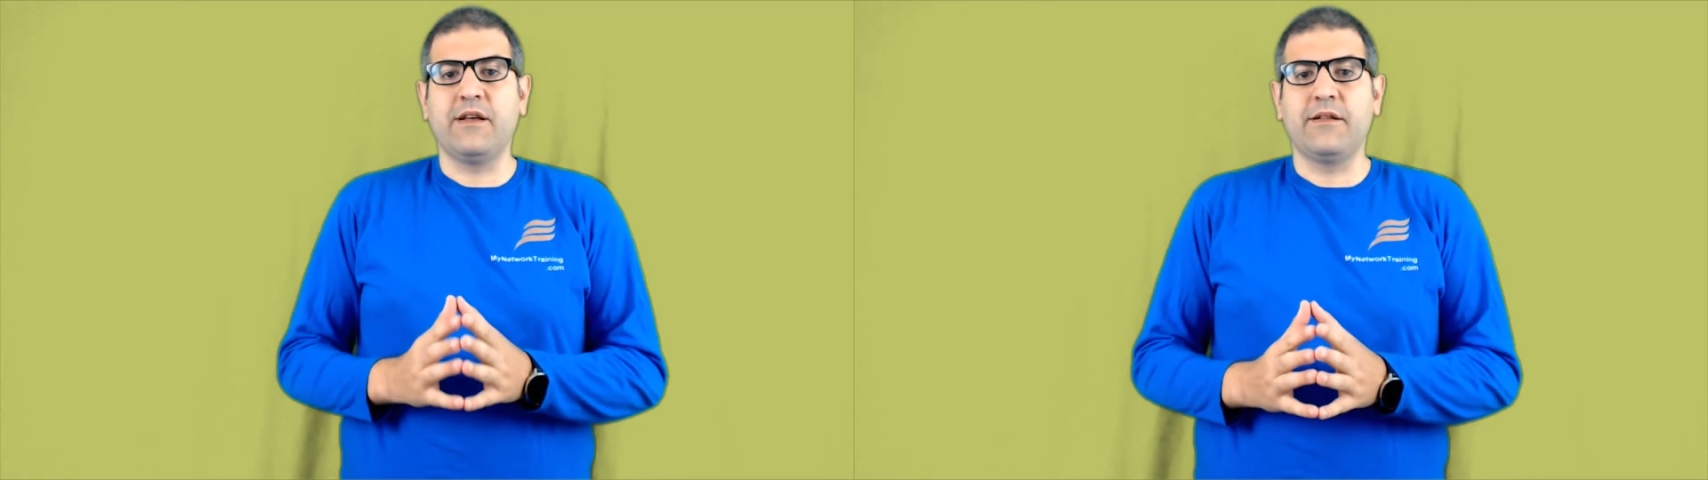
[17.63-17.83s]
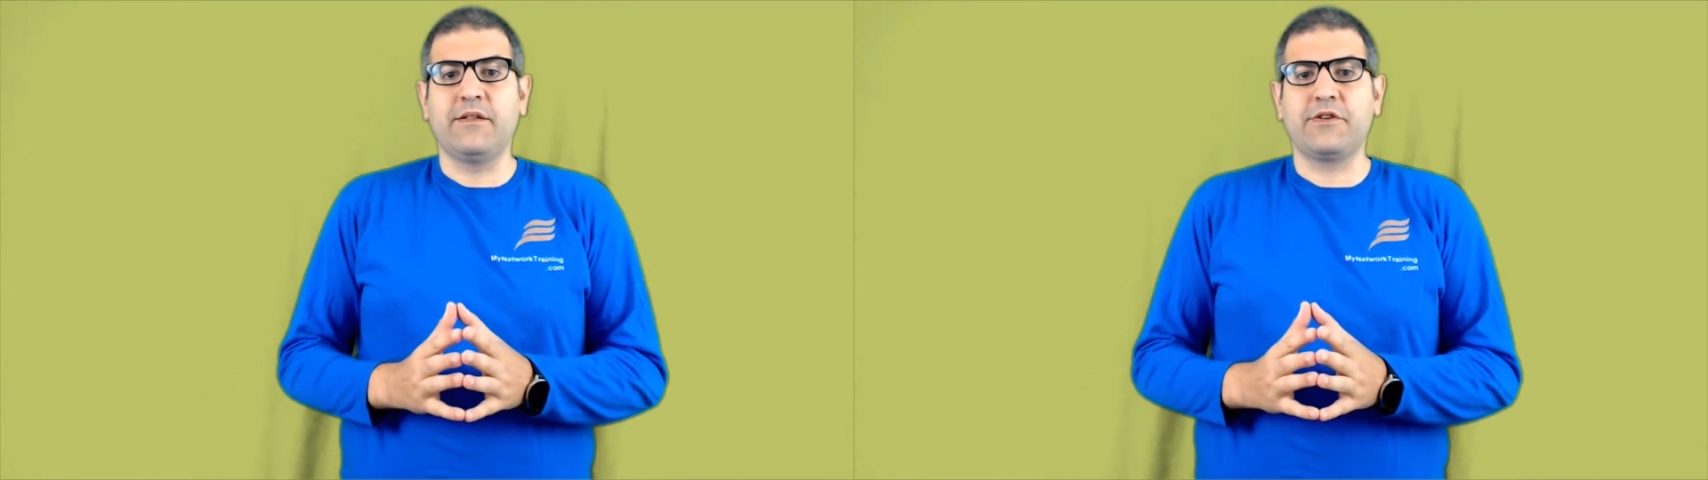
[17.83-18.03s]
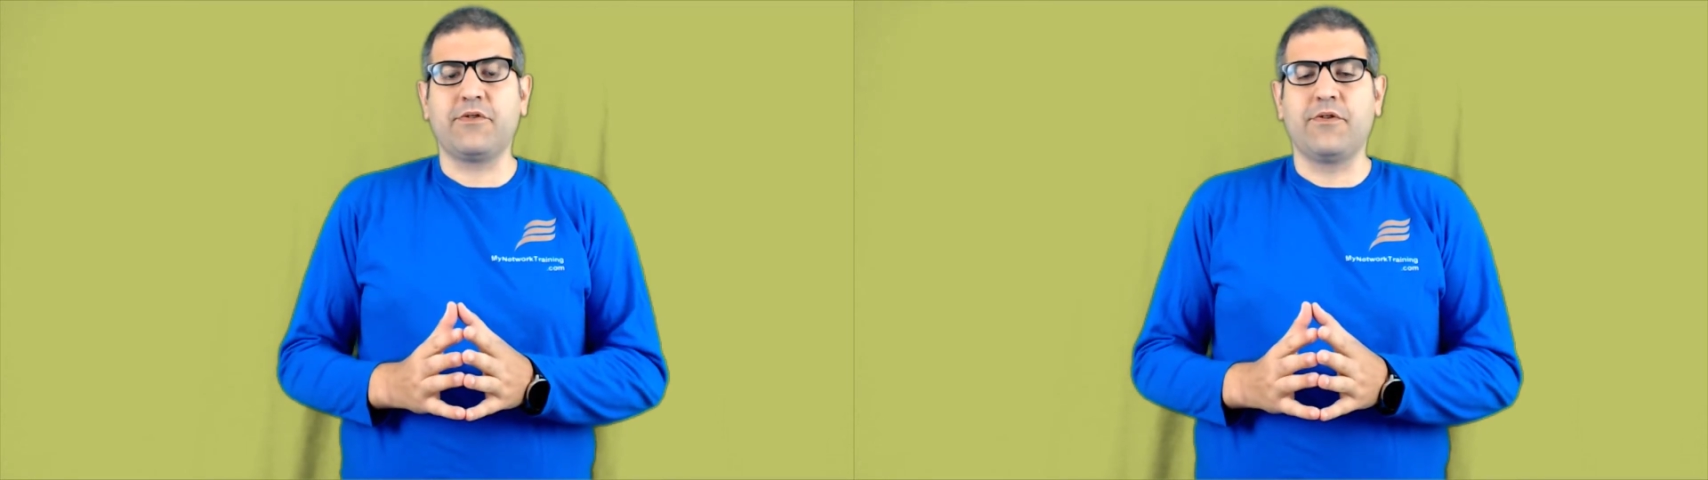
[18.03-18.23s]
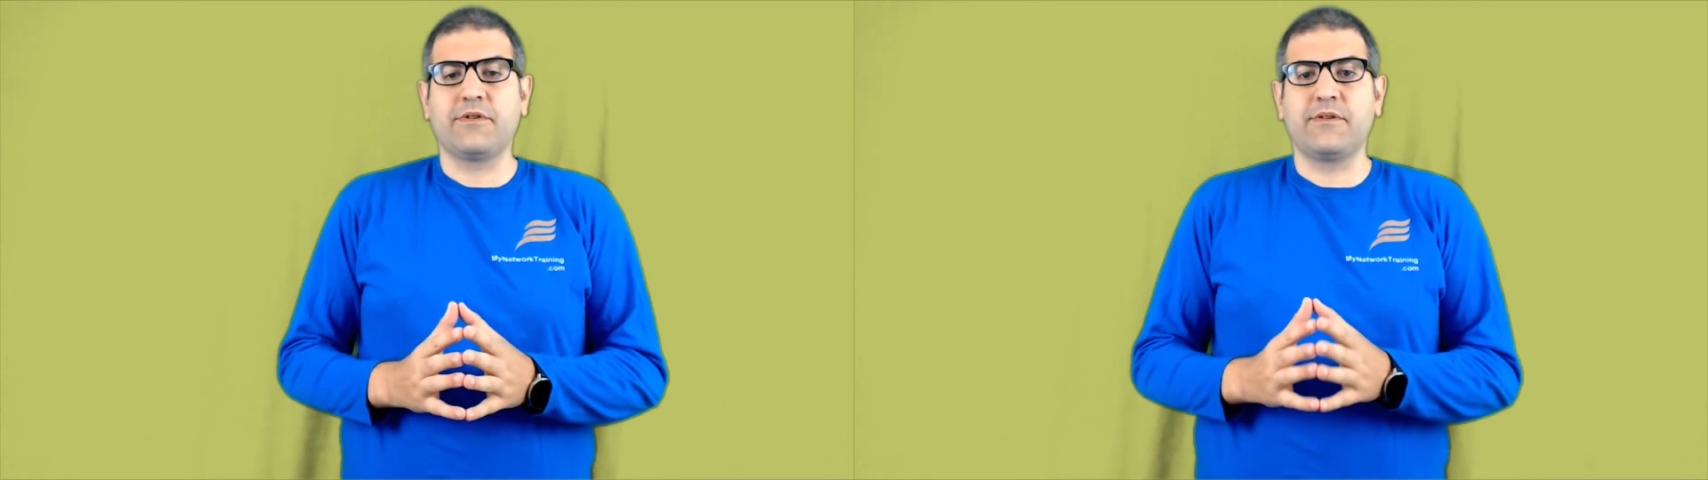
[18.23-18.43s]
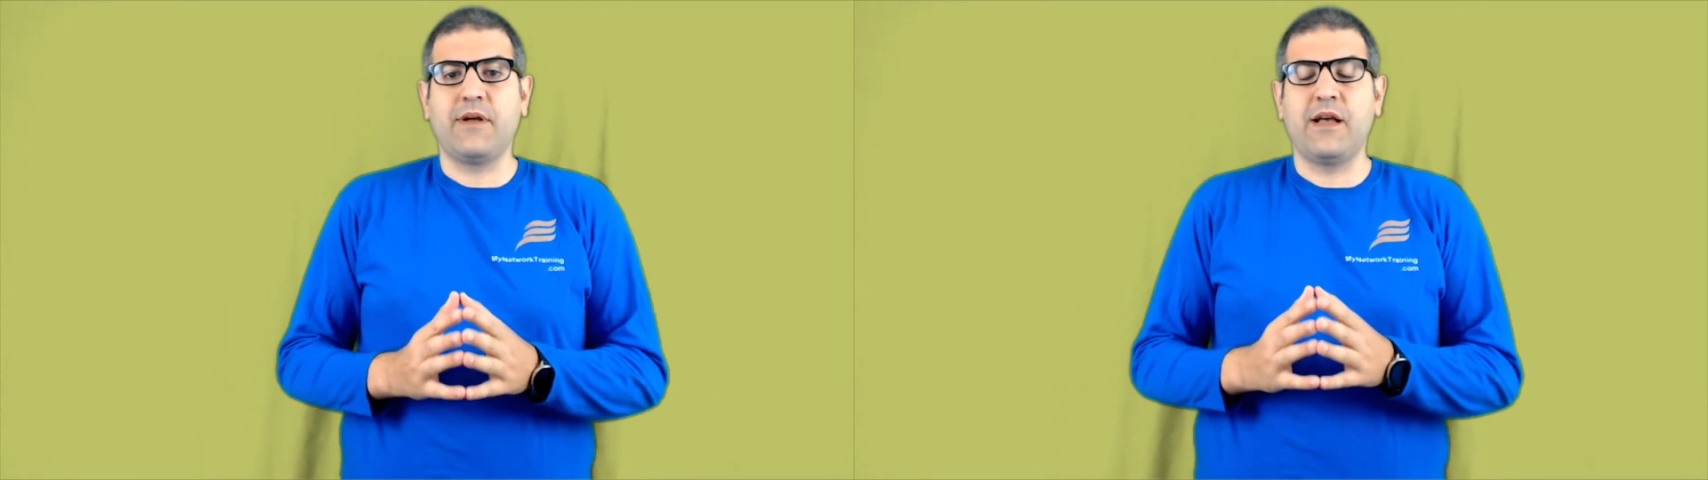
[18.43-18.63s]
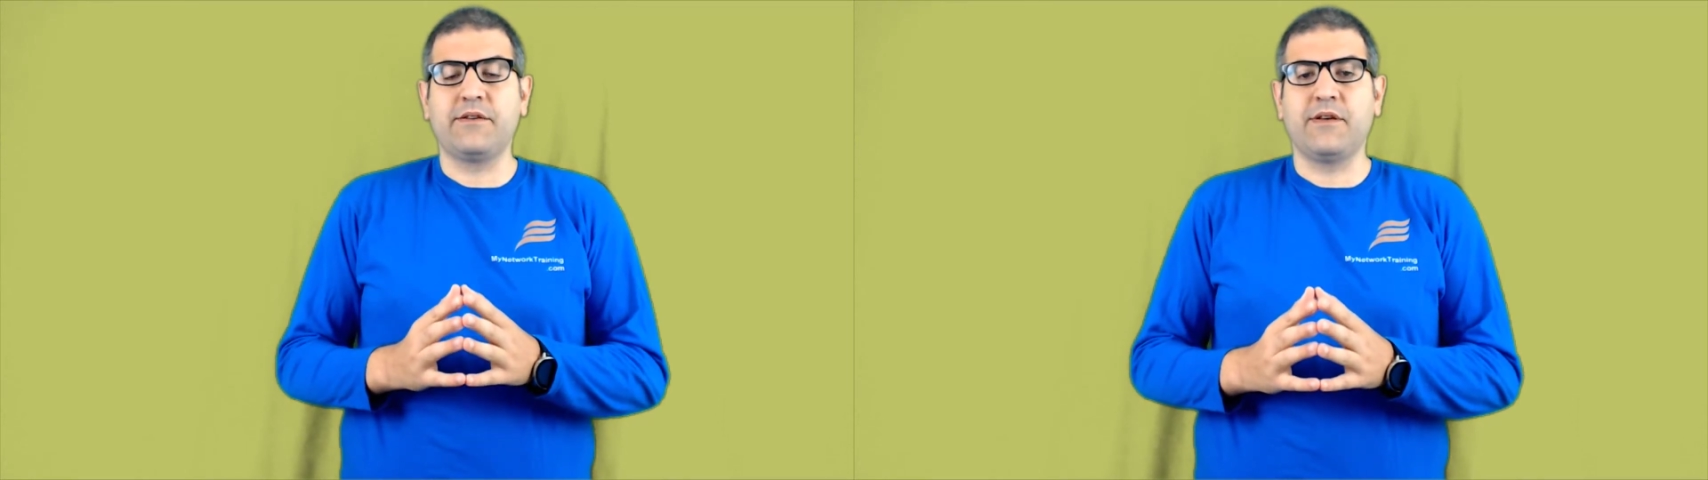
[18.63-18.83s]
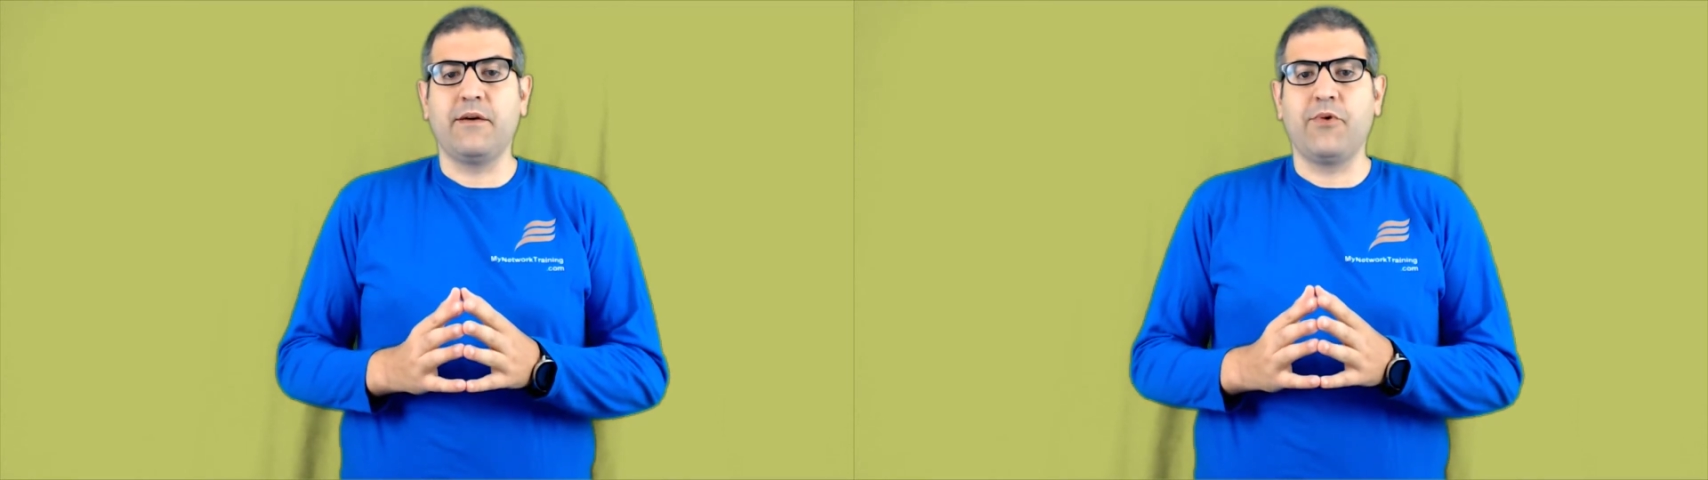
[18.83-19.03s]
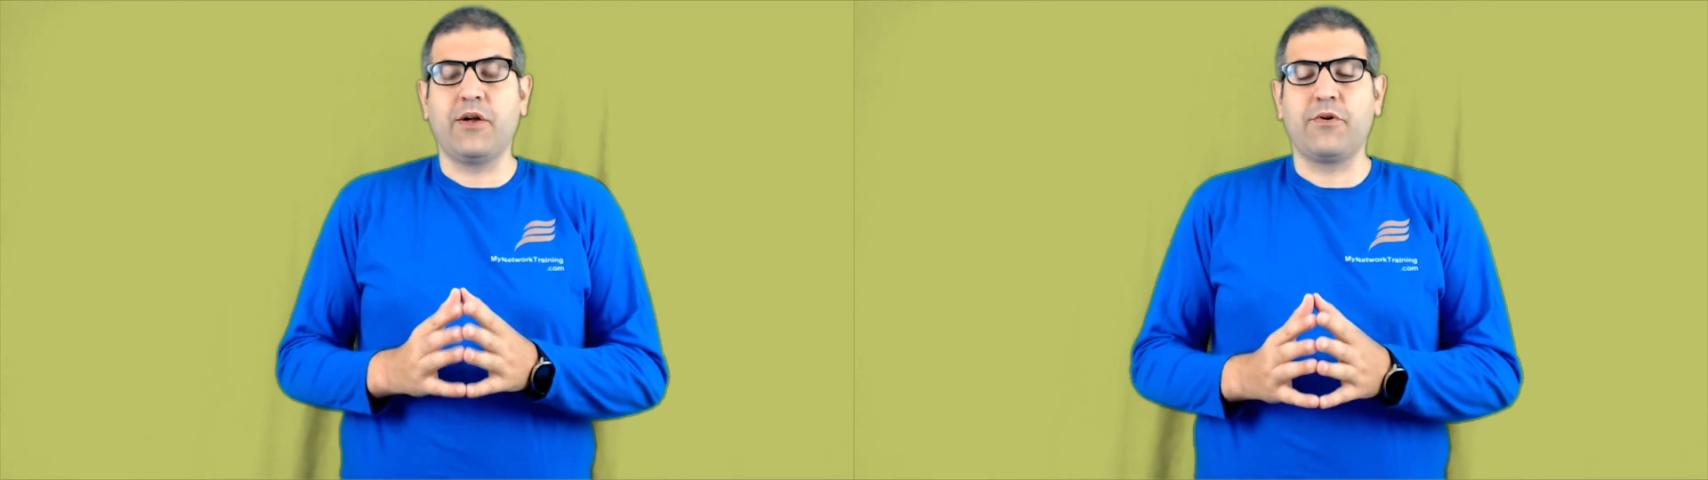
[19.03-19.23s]
this course, as we
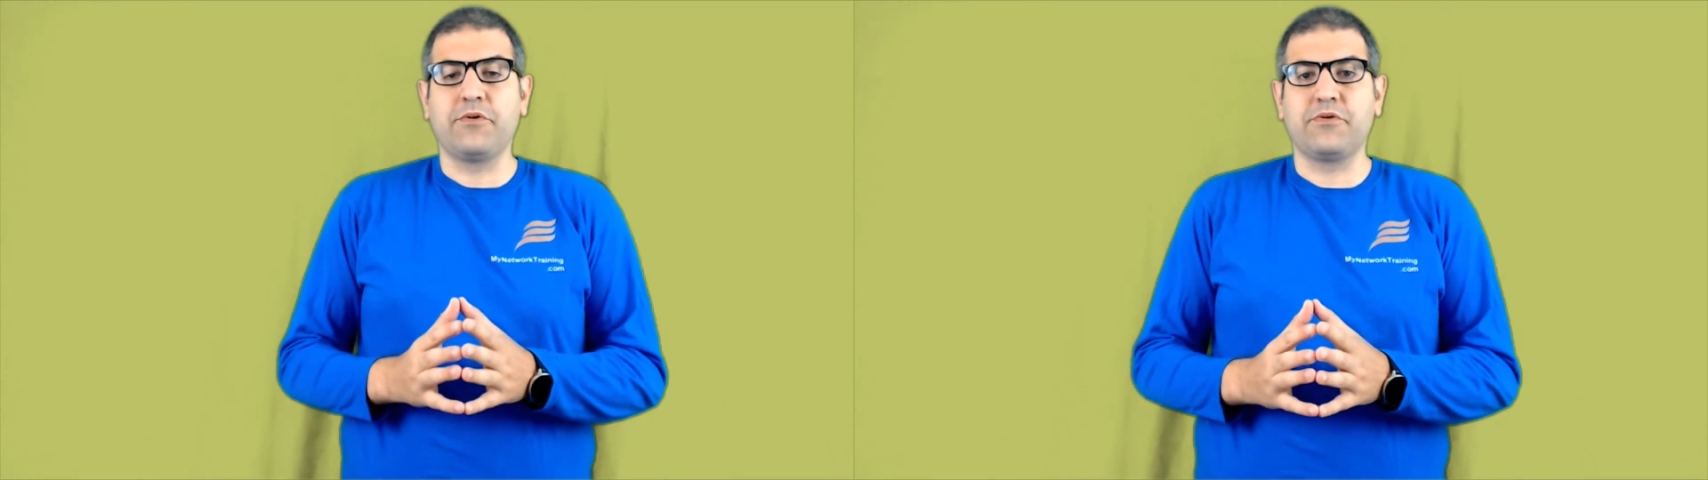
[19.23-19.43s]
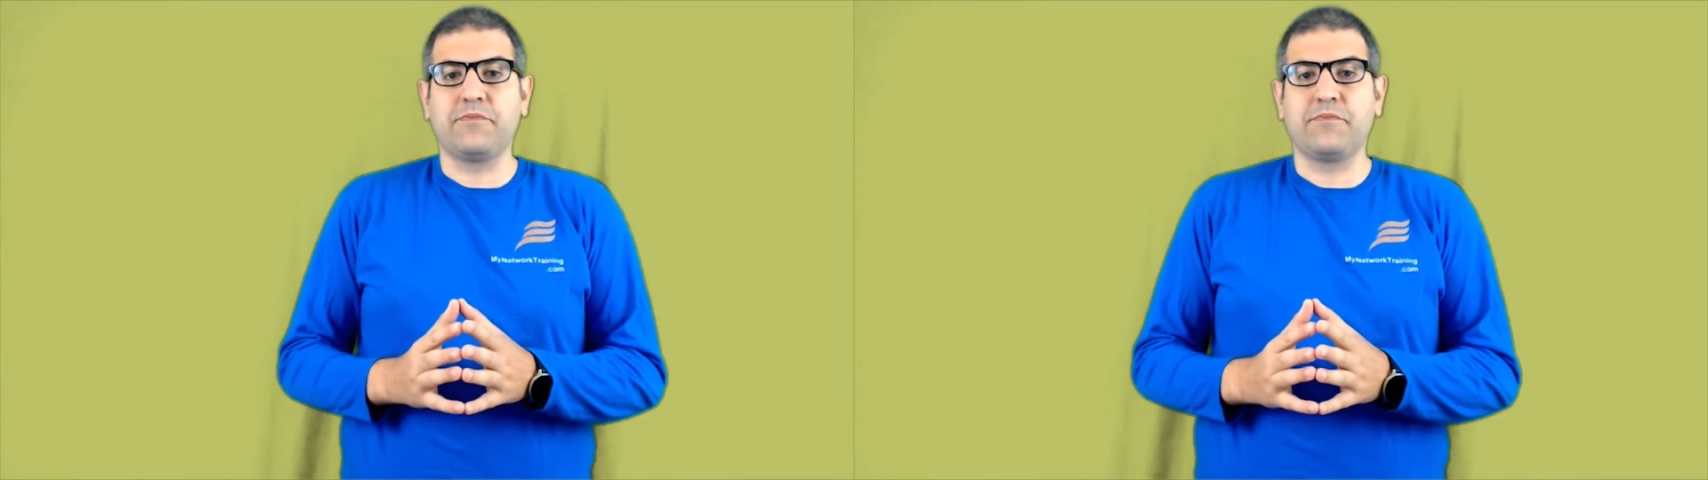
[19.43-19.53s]
are going to